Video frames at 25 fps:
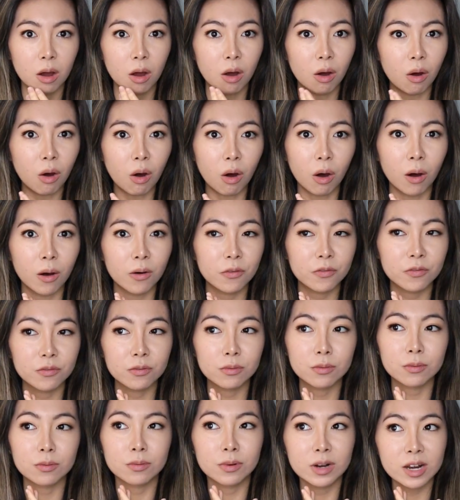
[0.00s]
off
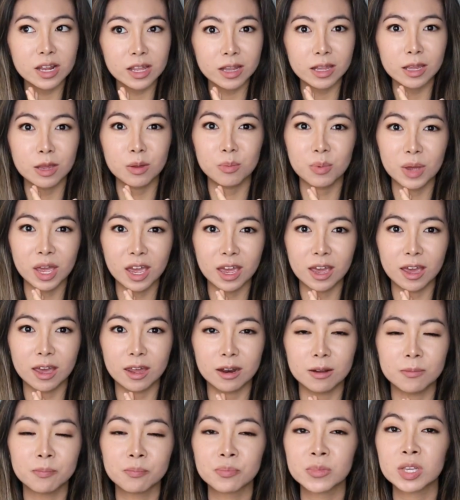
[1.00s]
really
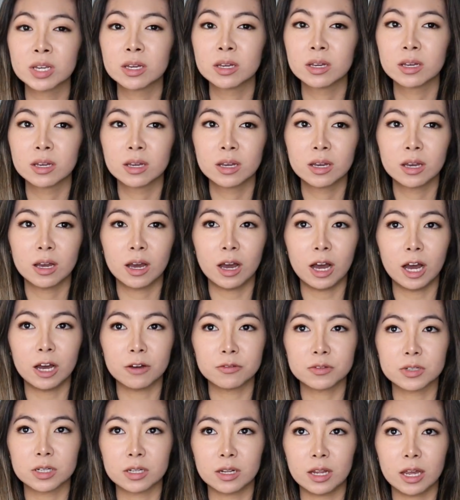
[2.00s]
bad.
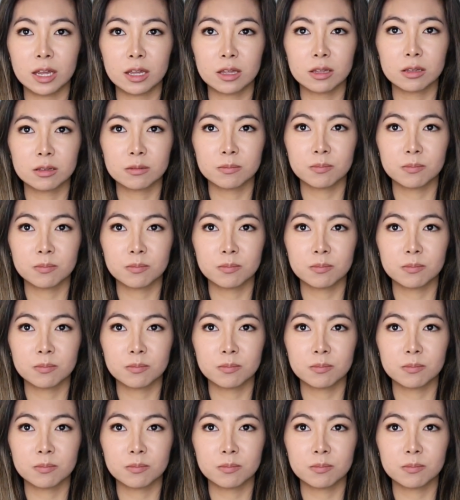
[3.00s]
After like